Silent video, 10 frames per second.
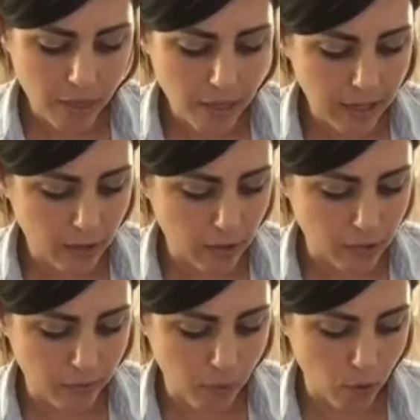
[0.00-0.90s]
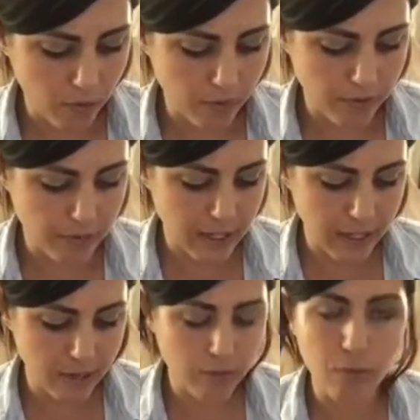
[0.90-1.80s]
Thickeners,
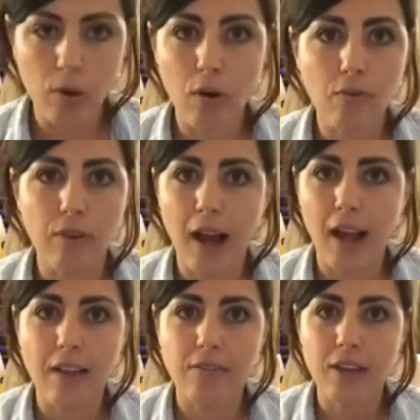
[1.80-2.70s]
415, 405.